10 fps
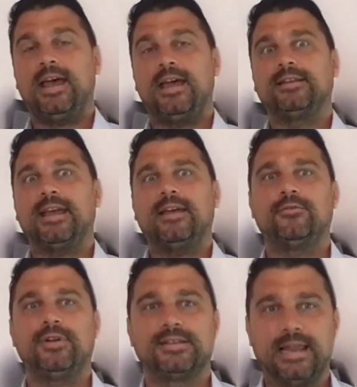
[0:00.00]
and
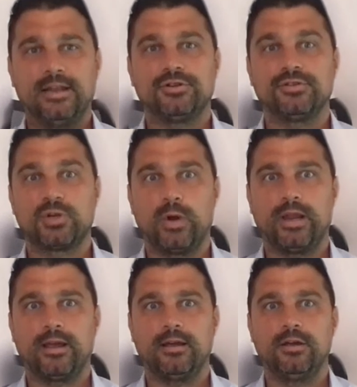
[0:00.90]
gather intelligence
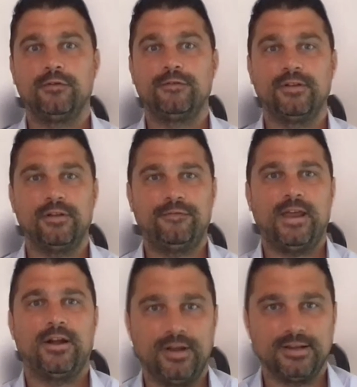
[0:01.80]
quicker for
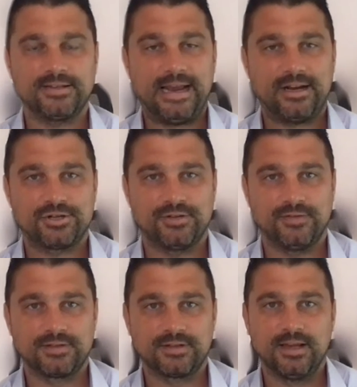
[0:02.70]
nefarious
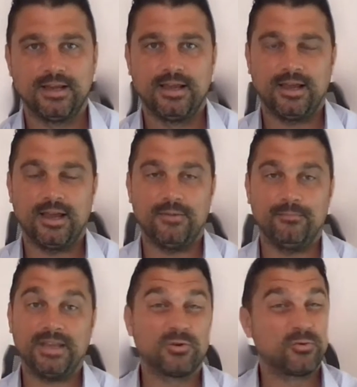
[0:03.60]
actions.
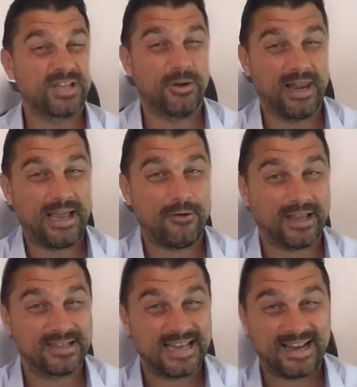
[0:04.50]
Um, it's also
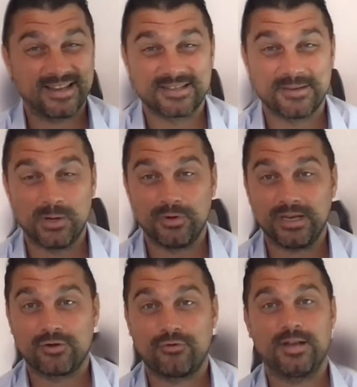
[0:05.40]
allowing attackers to build
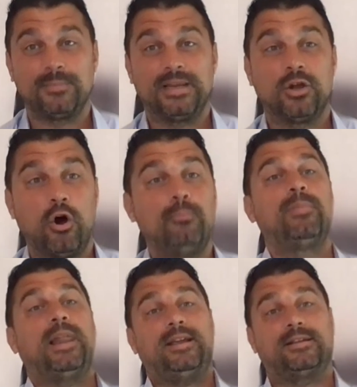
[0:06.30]
incredibly
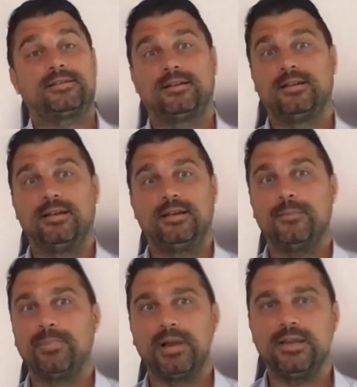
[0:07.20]
complex
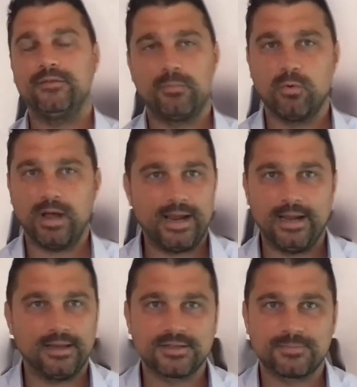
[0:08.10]
and believable
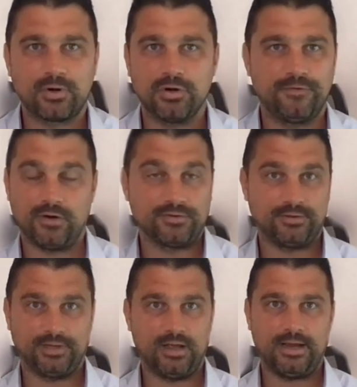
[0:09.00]
alias profiles
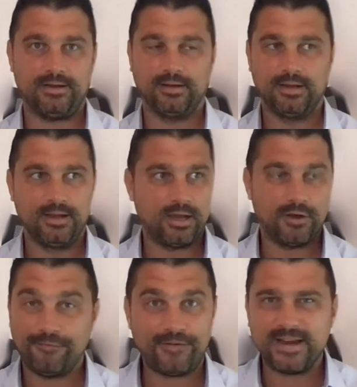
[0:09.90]
online,
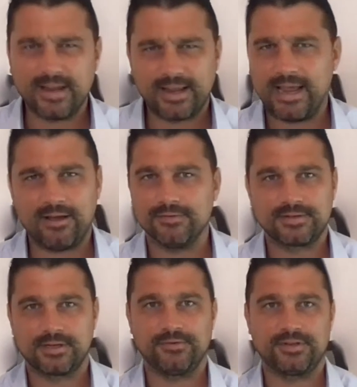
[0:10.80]
uh, fake
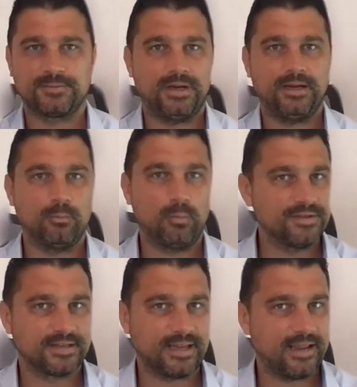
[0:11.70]
accounts, so to speak. And
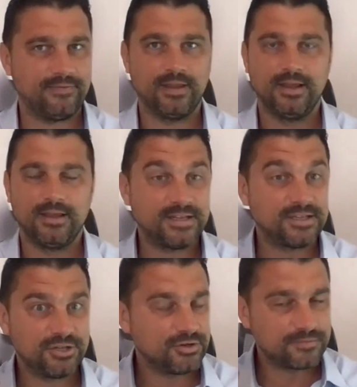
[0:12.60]
once again, this
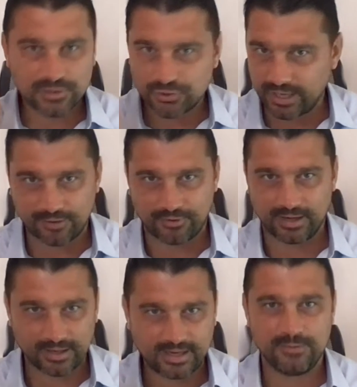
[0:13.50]
is used for trickery,
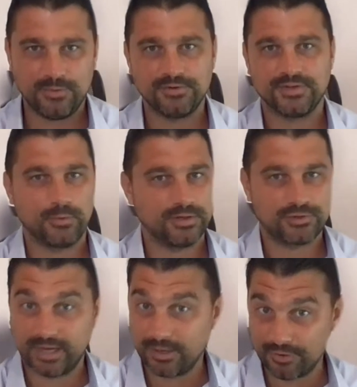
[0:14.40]
and I keep using the word
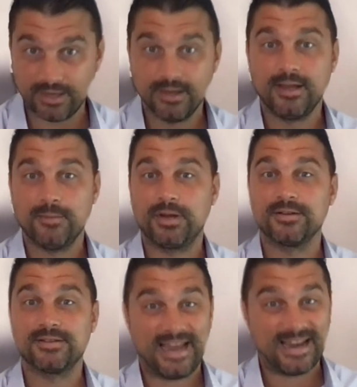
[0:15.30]
trickery
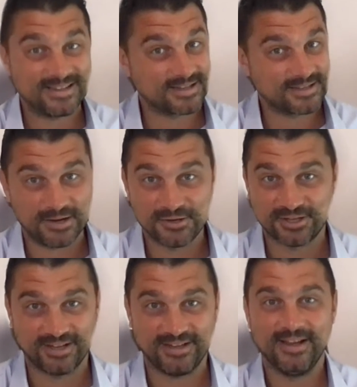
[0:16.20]
because that is
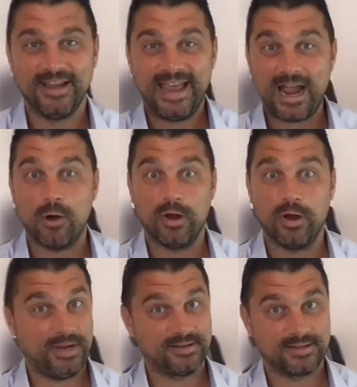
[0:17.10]
essentially how
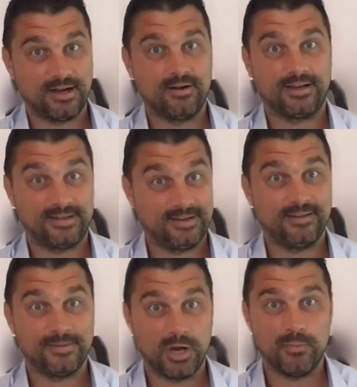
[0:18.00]
we're being
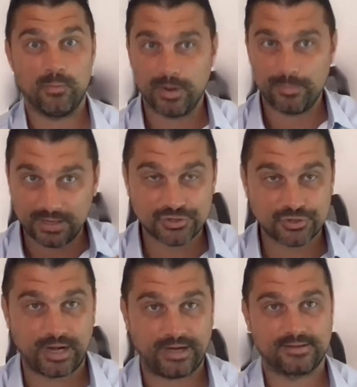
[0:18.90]
targeted at the moment. We're
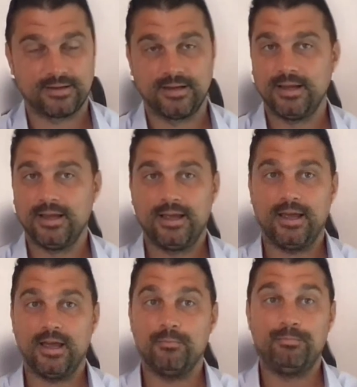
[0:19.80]
being tricked.
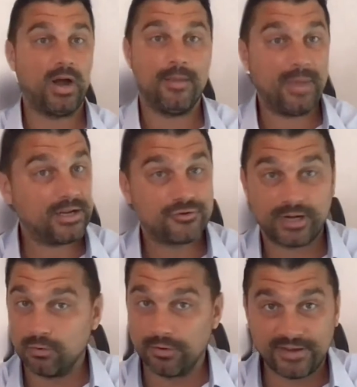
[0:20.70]
Uh,
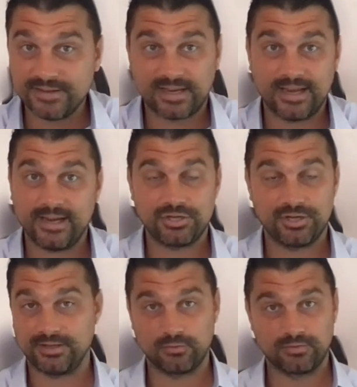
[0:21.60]
biometric
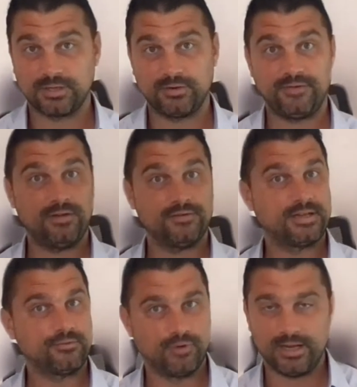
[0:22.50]
authentication is also
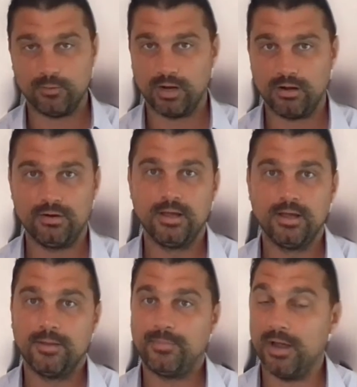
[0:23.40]
advancing really well.
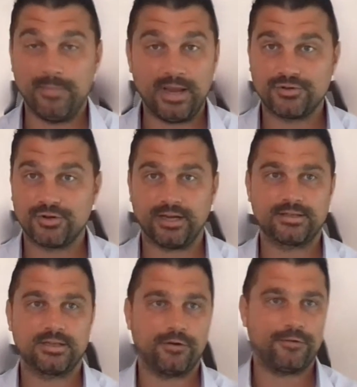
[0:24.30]

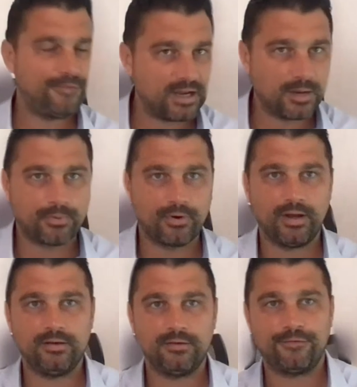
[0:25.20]
Biometrics, you know,
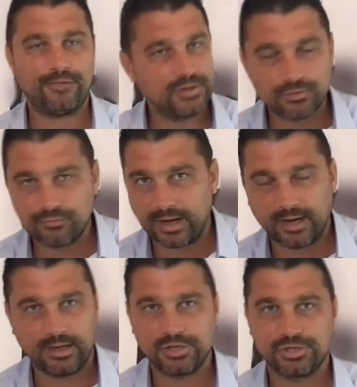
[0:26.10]
fingerprint, facial
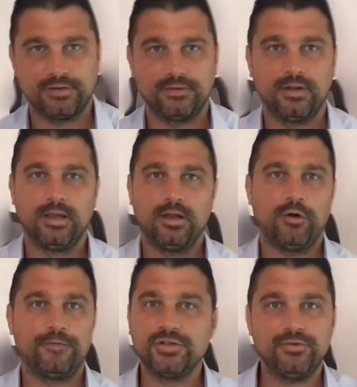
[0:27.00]
recognition,
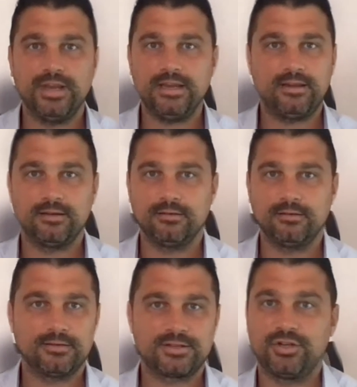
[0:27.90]
offers unique
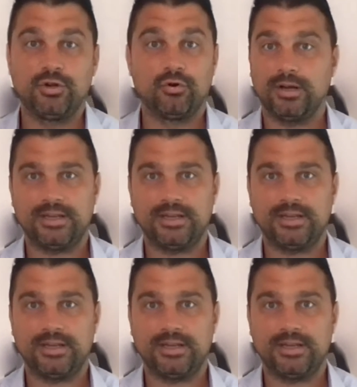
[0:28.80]
and secure